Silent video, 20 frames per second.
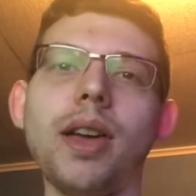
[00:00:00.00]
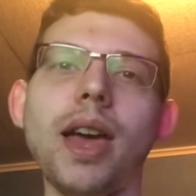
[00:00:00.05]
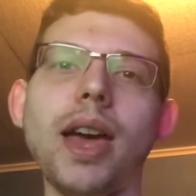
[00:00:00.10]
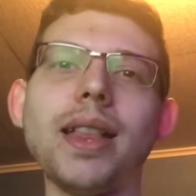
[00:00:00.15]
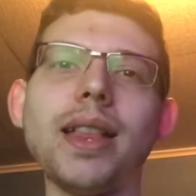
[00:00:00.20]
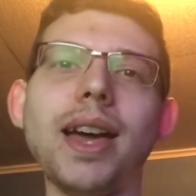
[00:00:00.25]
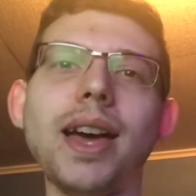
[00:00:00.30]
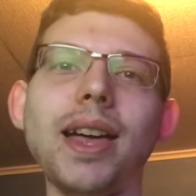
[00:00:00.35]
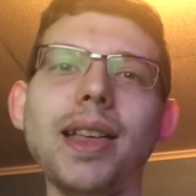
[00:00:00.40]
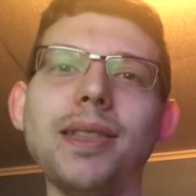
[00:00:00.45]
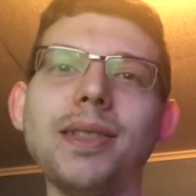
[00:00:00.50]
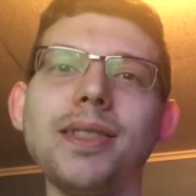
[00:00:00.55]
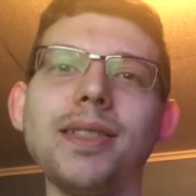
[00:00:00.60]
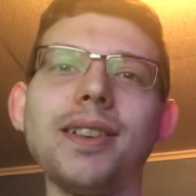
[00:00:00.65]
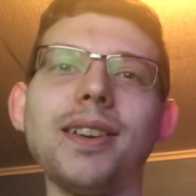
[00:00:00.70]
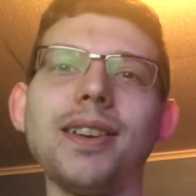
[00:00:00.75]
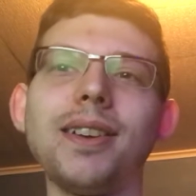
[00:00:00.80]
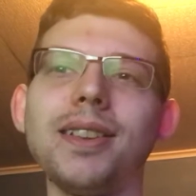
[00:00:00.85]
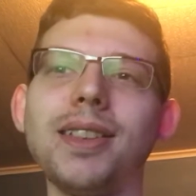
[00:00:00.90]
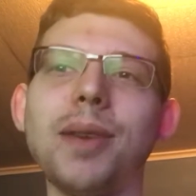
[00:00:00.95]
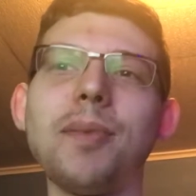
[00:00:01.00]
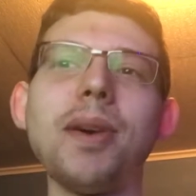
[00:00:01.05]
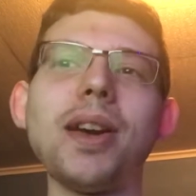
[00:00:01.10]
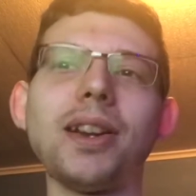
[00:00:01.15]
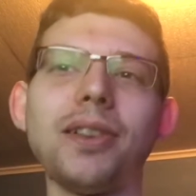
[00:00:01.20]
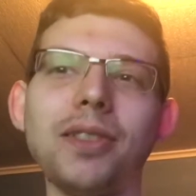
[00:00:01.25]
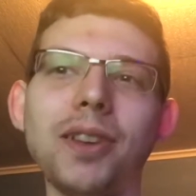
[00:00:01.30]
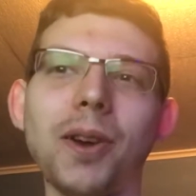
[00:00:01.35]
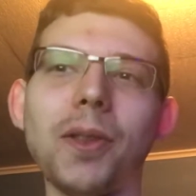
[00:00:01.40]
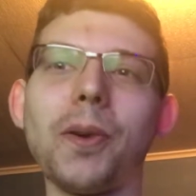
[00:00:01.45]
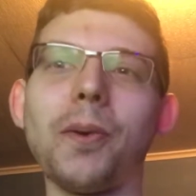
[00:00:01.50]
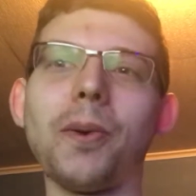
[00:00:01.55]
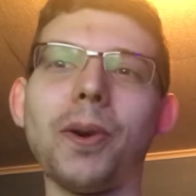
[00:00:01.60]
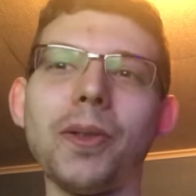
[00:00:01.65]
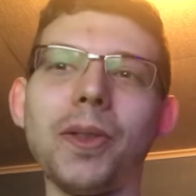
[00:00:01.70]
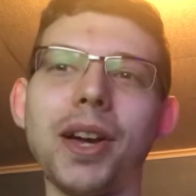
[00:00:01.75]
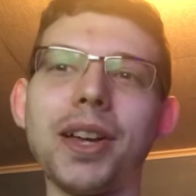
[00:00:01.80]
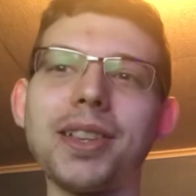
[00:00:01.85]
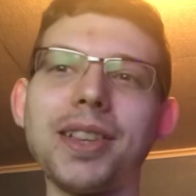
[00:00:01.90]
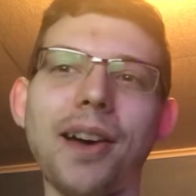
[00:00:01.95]
And then they made another one
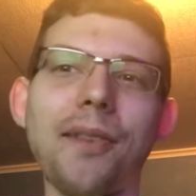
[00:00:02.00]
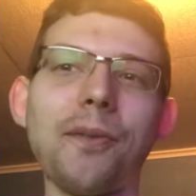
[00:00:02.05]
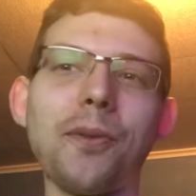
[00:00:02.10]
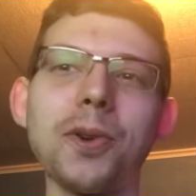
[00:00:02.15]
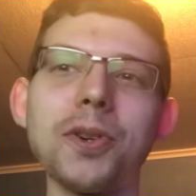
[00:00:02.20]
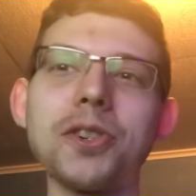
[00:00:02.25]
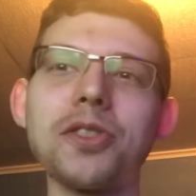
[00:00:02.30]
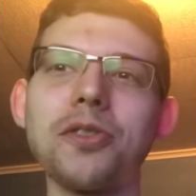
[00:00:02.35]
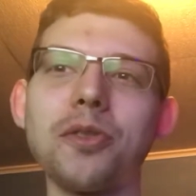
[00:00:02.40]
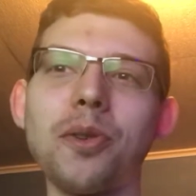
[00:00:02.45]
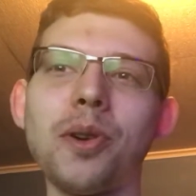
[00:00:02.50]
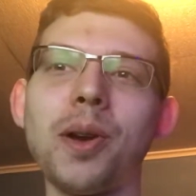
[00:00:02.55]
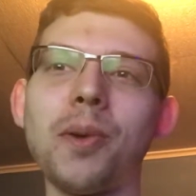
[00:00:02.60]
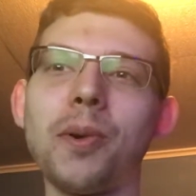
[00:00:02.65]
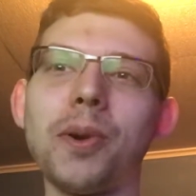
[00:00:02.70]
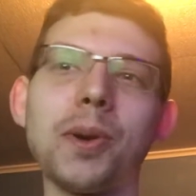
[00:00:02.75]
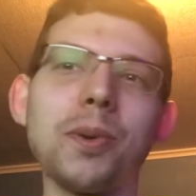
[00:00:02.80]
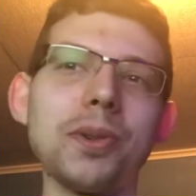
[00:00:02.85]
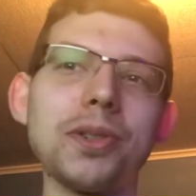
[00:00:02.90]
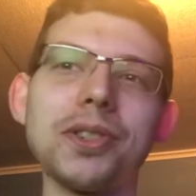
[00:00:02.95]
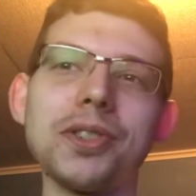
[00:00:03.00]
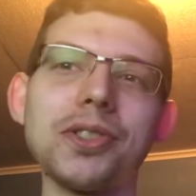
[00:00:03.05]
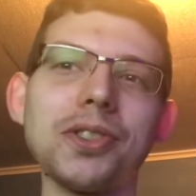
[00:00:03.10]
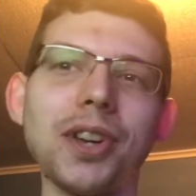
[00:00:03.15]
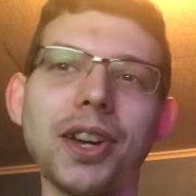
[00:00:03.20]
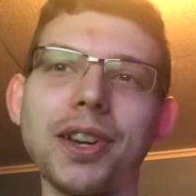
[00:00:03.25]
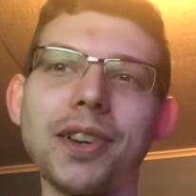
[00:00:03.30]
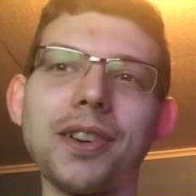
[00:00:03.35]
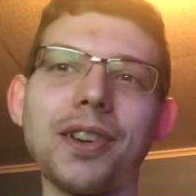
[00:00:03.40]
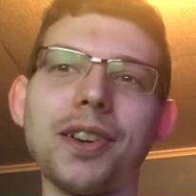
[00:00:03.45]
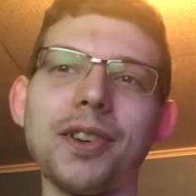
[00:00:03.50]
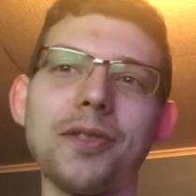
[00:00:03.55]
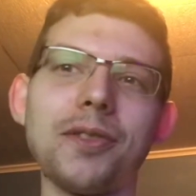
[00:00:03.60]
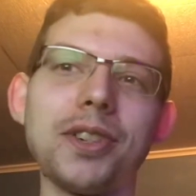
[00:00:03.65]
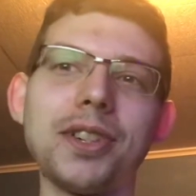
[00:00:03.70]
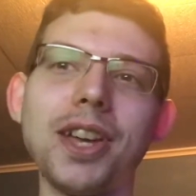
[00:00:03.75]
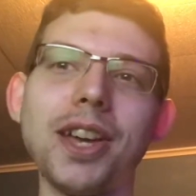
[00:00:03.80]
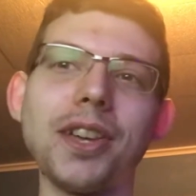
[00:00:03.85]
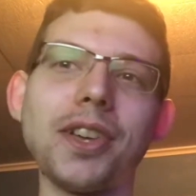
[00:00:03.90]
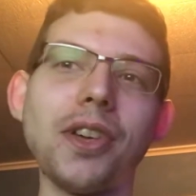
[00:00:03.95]
like Death Wish 3, where he was just like
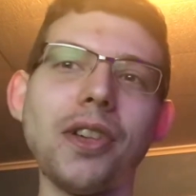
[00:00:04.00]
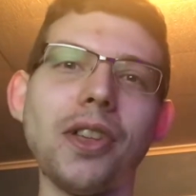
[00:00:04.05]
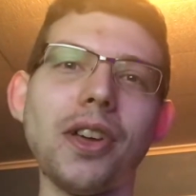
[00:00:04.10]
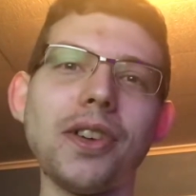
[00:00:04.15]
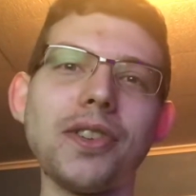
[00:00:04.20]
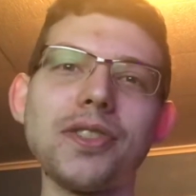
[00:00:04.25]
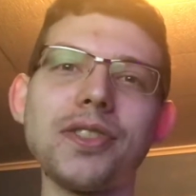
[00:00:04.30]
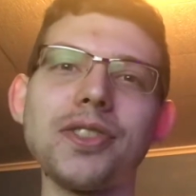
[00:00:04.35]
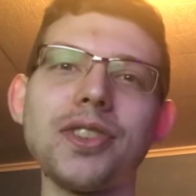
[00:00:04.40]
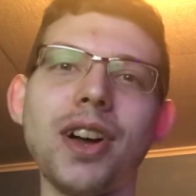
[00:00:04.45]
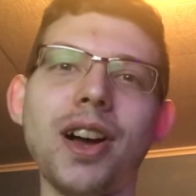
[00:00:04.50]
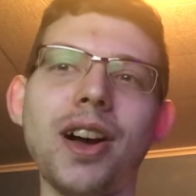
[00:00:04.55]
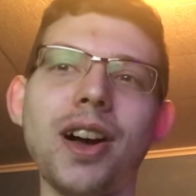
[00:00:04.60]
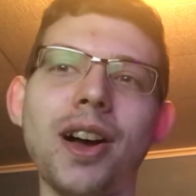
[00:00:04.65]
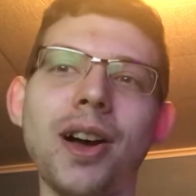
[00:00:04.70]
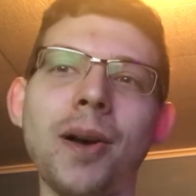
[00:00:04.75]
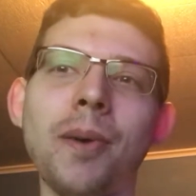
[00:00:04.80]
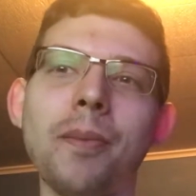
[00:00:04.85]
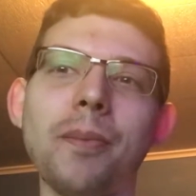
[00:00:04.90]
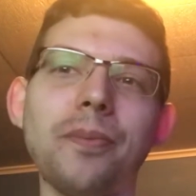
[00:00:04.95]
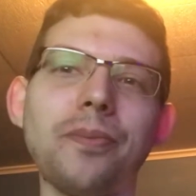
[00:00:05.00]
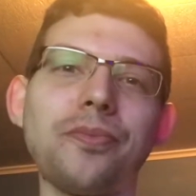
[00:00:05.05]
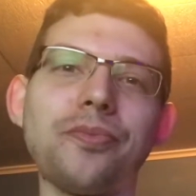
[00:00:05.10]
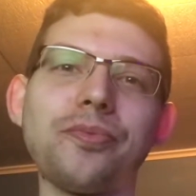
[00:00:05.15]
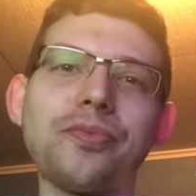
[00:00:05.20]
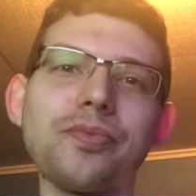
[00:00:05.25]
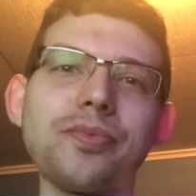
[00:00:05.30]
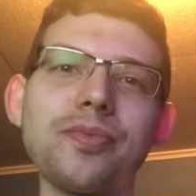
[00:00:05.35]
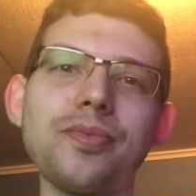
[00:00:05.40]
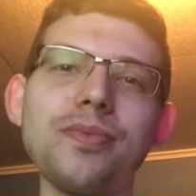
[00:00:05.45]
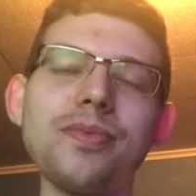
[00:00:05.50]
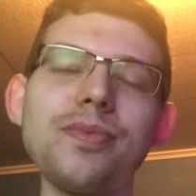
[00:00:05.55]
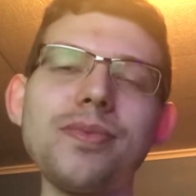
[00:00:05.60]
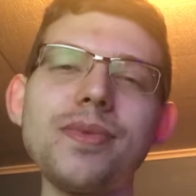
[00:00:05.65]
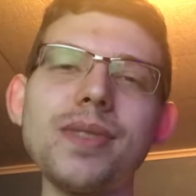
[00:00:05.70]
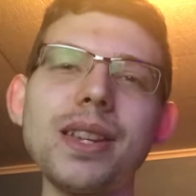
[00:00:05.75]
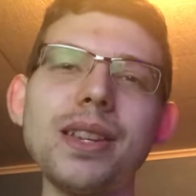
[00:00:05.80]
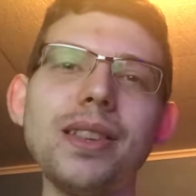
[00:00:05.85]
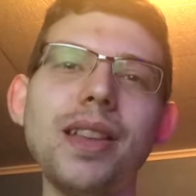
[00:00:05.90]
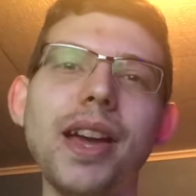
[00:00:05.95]
ridiculous,
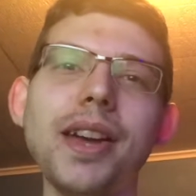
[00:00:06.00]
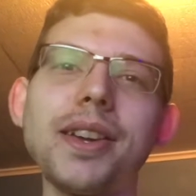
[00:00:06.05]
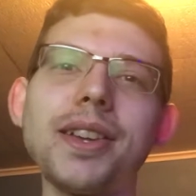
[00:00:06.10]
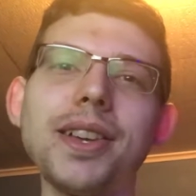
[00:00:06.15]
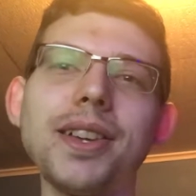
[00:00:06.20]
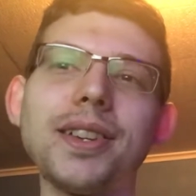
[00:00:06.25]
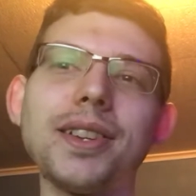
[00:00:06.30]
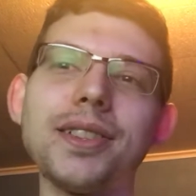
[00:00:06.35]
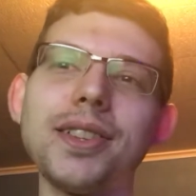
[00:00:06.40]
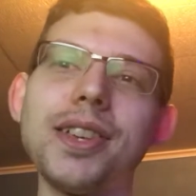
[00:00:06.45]
like he